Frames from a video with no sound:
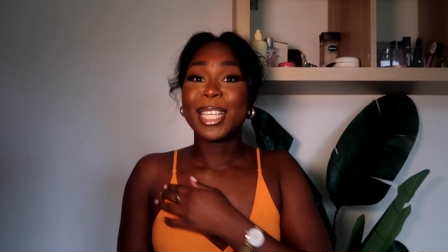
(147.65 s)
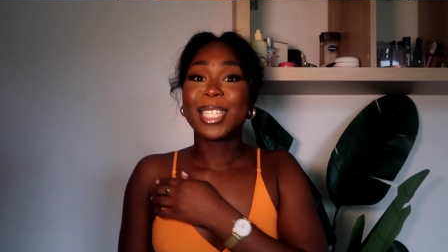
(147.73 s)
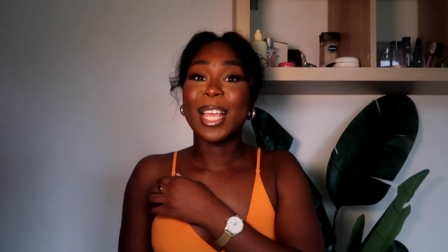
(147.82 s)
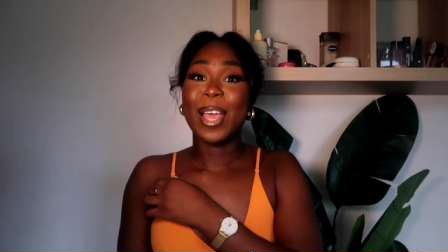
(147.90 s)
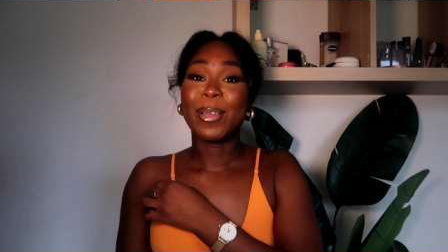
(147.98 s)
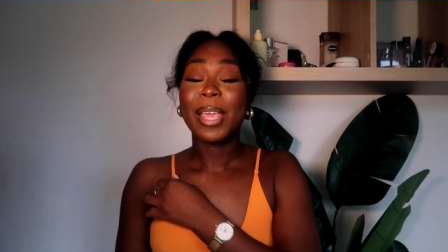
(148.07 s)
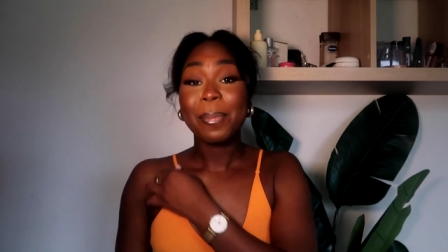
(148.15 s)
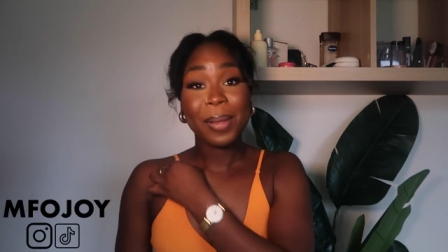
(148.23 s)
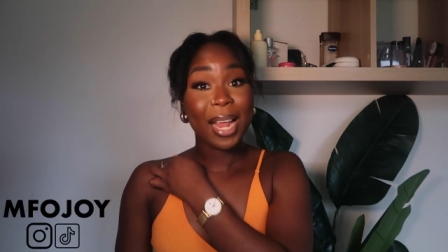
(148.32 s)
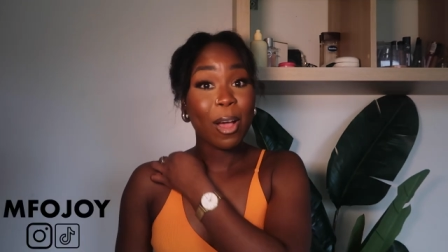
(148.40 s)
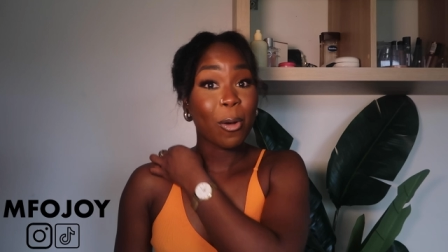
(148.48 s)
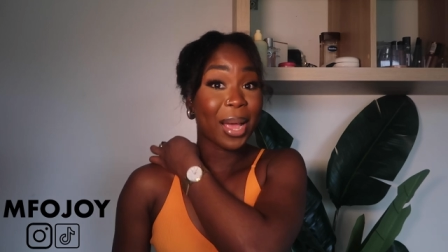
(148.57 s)
so keep
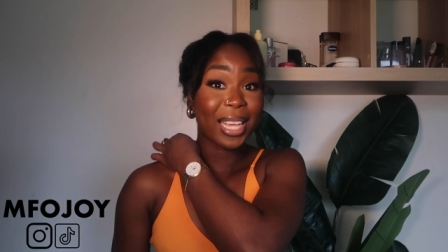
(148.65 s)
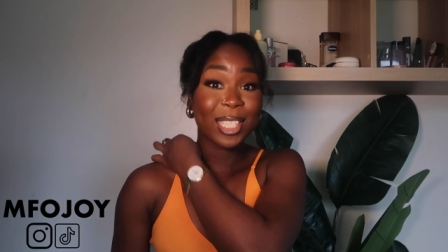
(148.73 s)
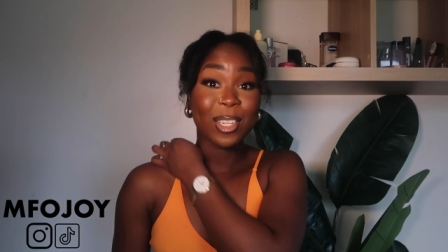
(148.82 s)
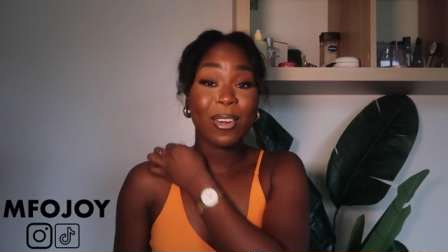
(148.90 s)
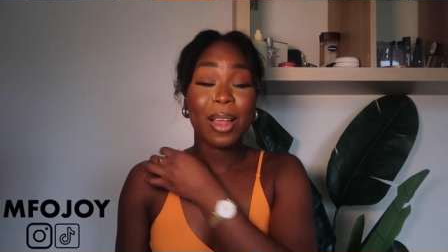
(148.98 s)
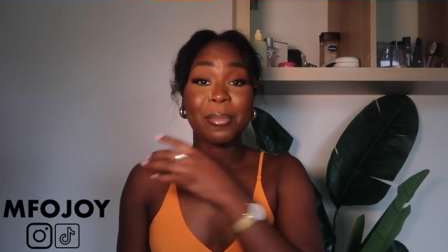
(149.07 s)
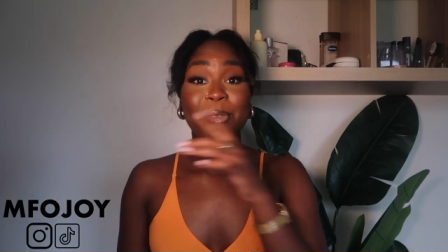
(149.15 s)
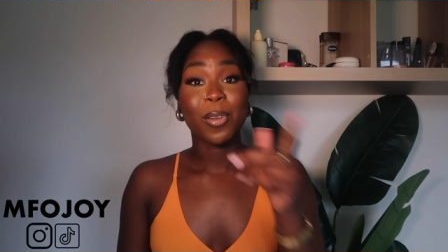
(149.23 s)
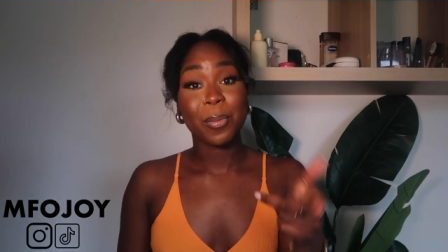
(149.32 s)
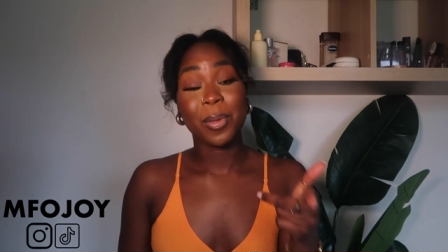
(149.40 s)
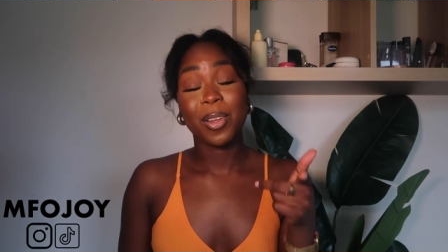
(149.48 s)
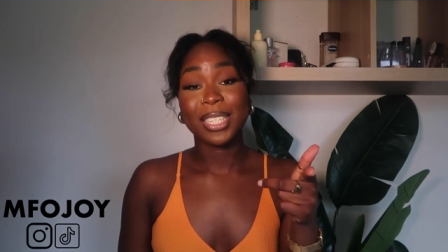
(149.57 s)
an eye on my instagram
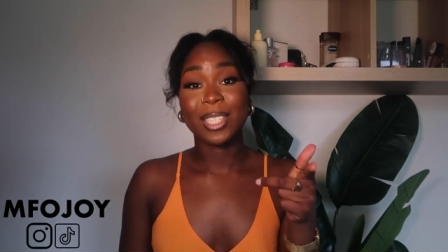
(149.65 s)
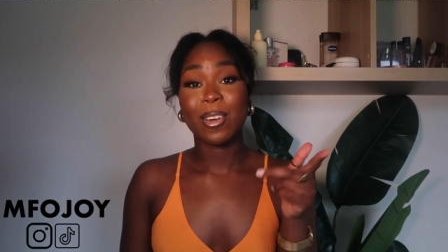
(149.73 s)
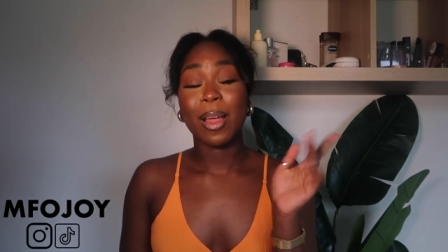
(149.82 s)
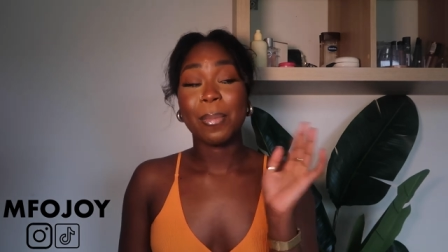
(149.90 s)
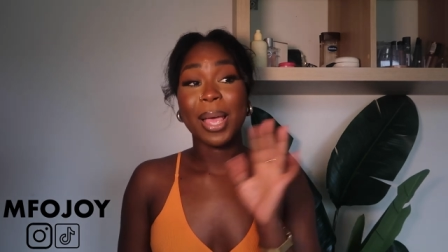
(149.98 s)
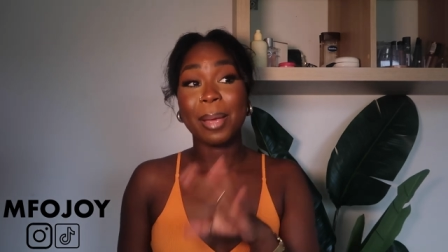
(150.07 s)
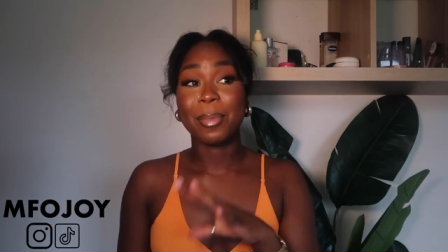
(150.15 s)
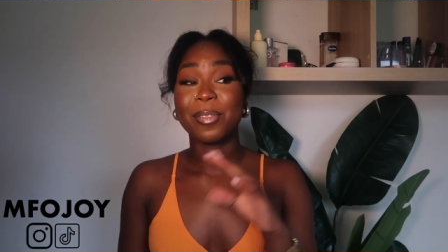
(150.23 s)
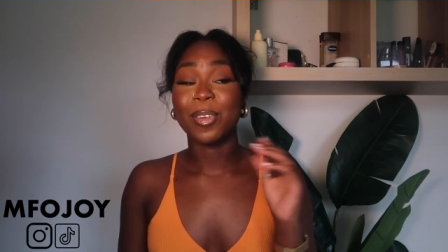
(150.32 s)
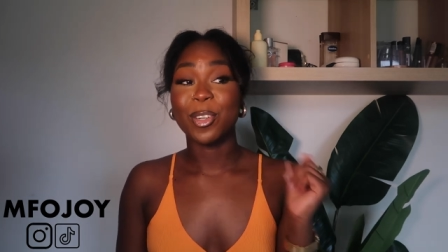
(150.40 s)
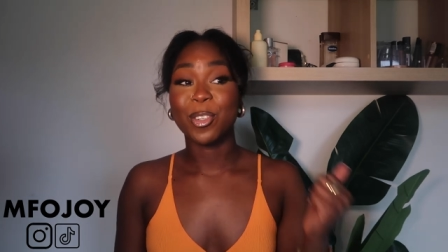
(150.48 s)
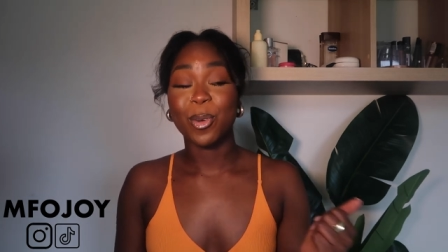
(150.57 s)
follow me on instagram at
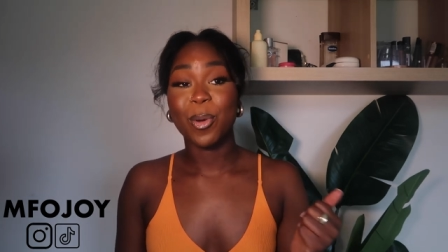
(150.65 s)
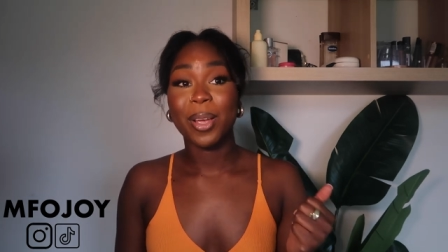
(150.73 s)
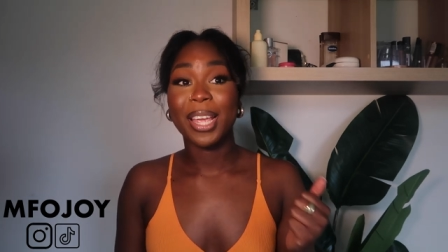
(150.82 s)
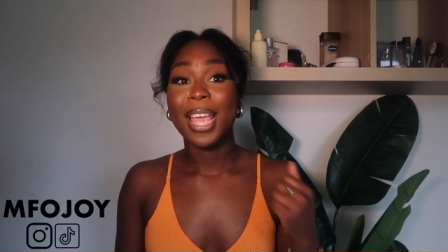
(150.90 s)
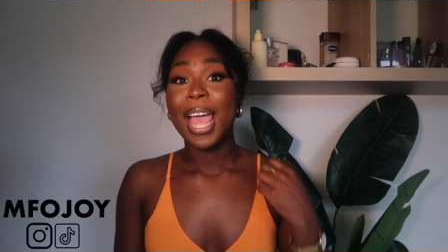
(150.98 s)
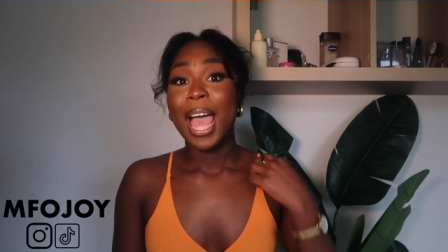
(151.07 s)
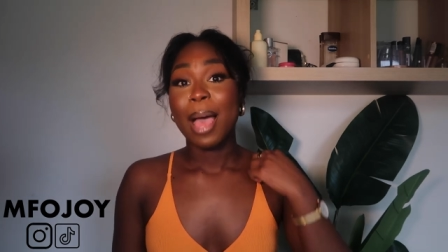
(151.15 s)
mfo joy